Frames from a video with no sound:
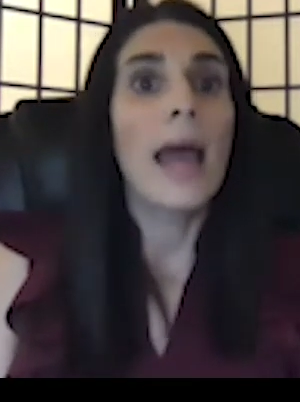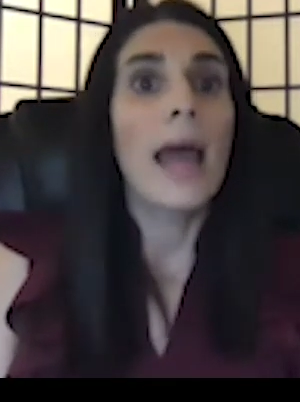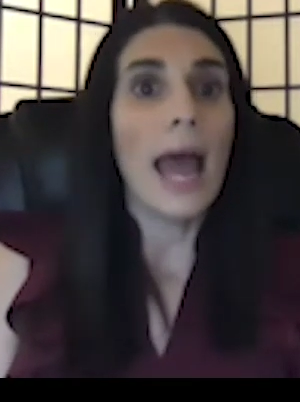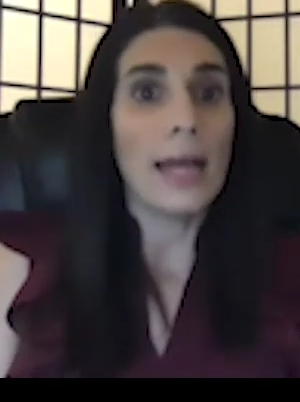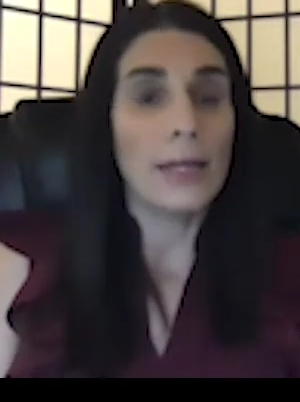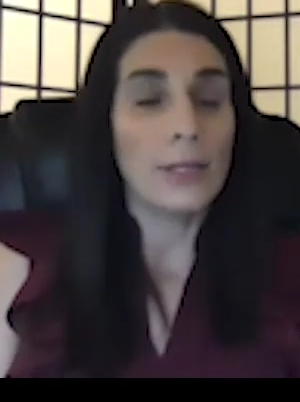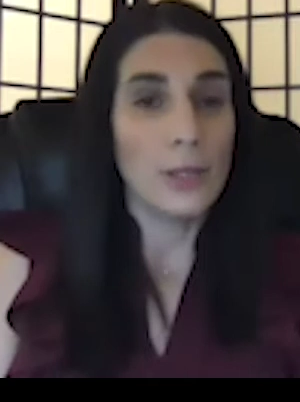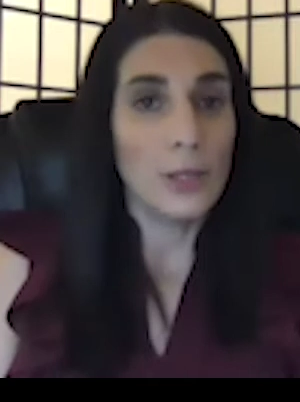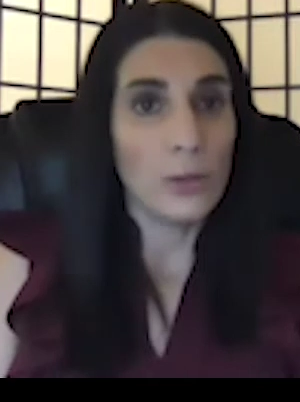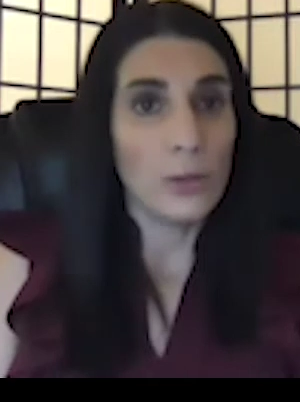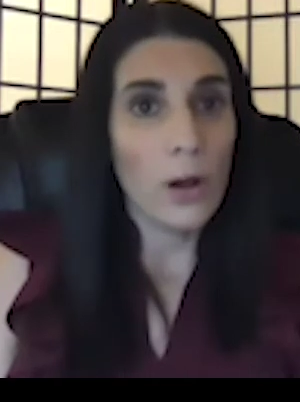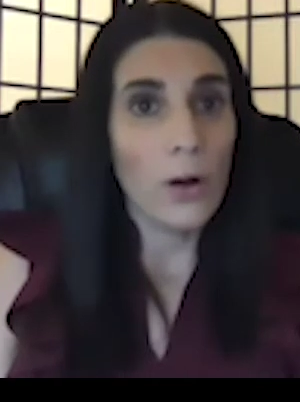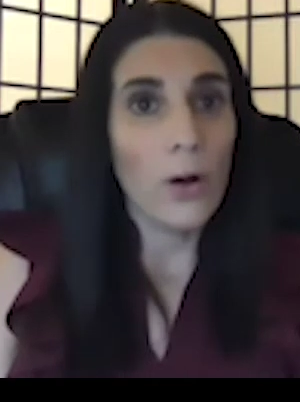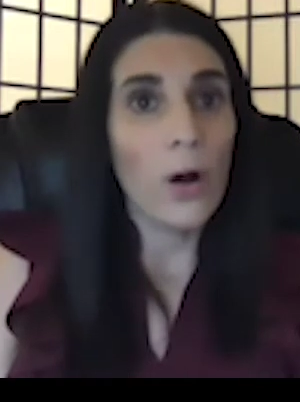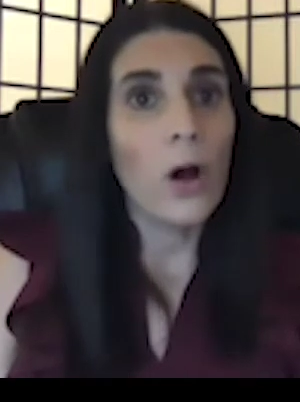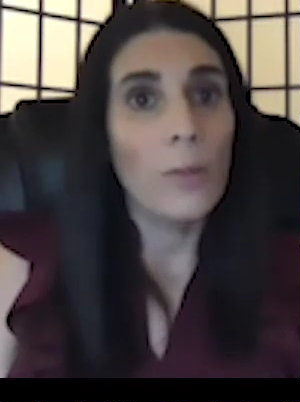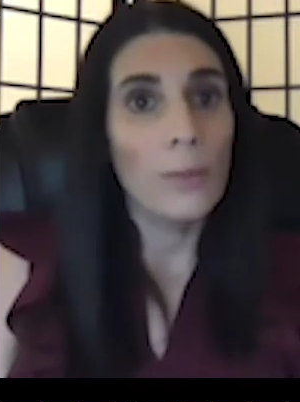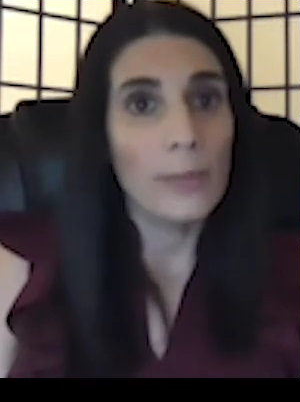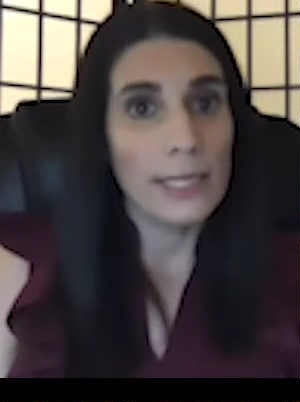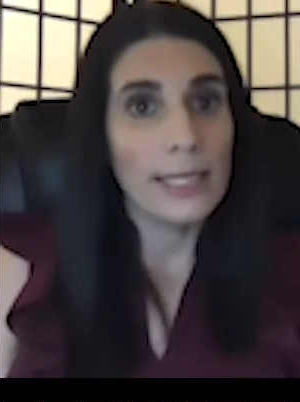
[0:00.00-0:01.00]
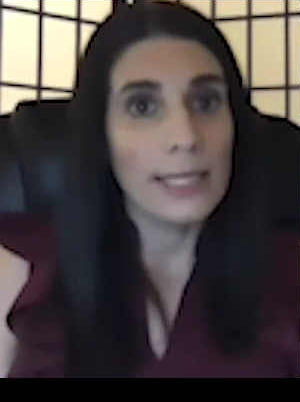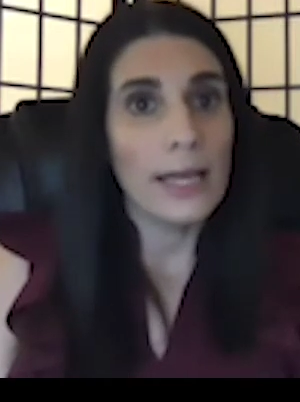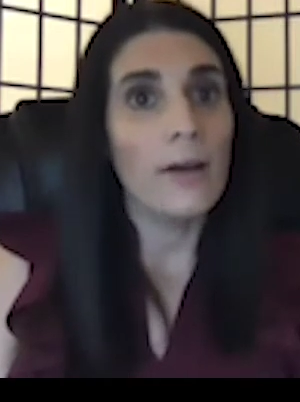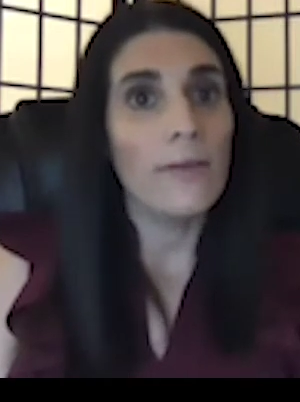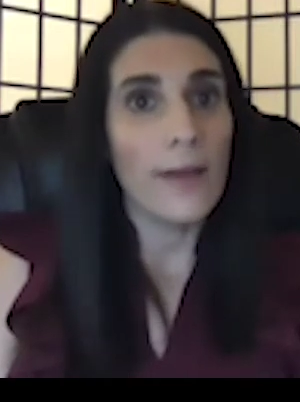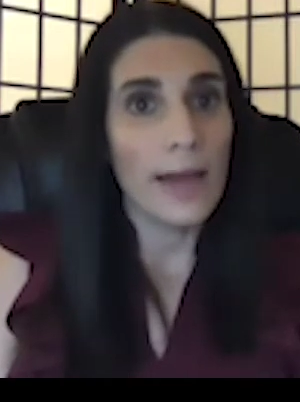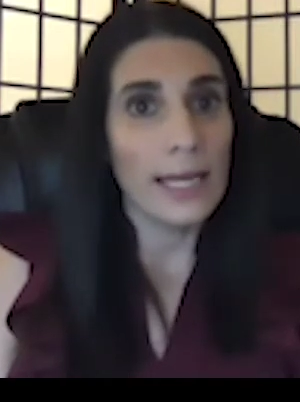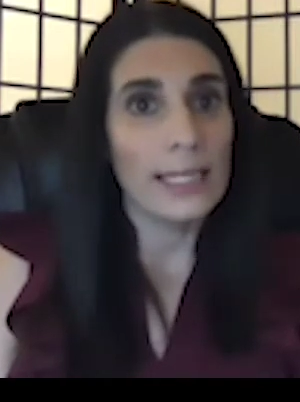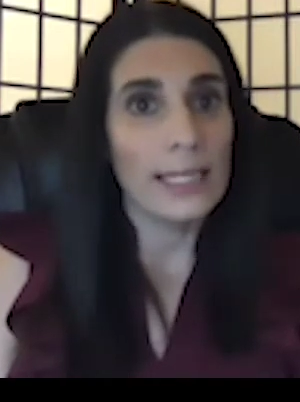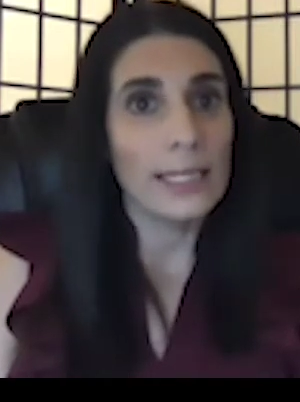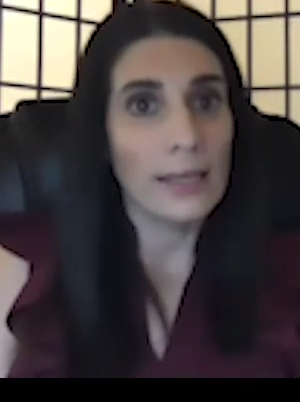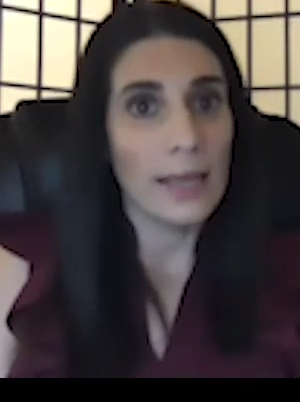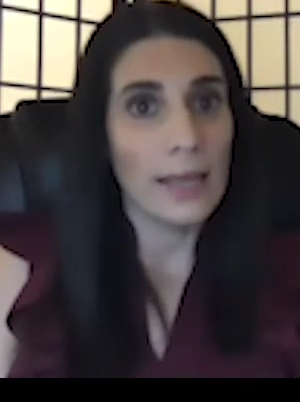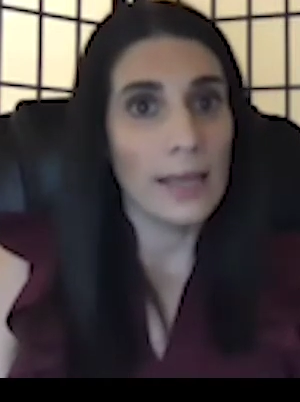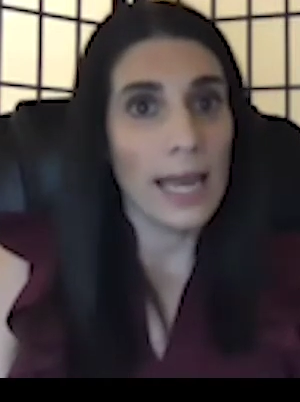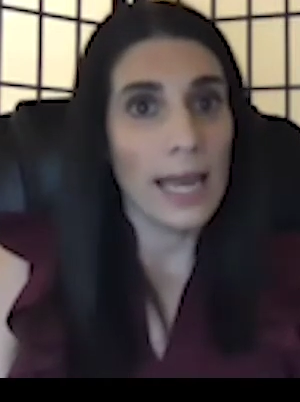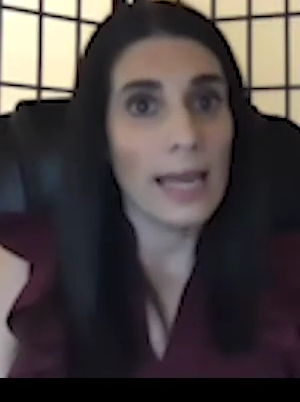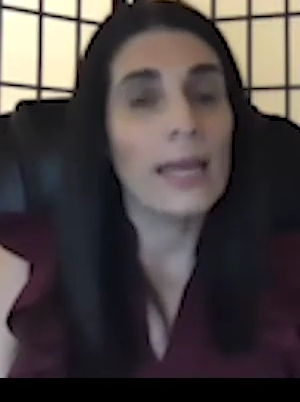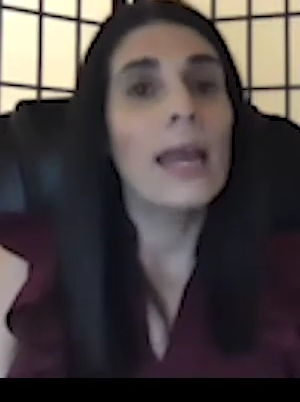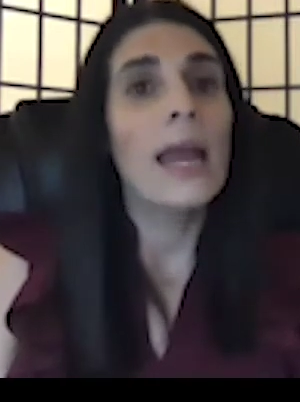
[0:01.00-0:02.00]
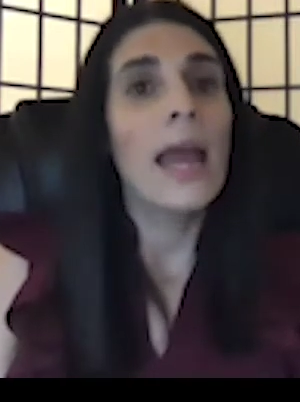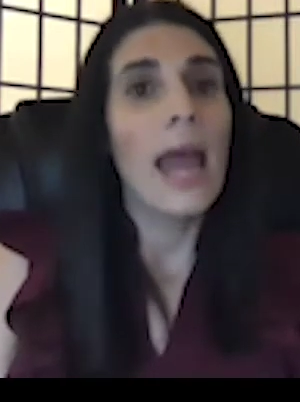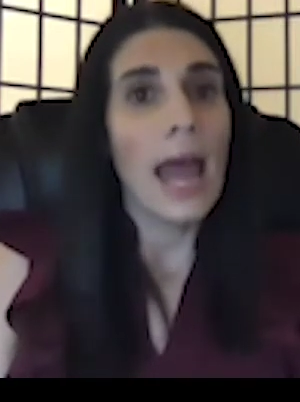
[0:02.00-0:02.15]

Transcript: and to go home and self-isolate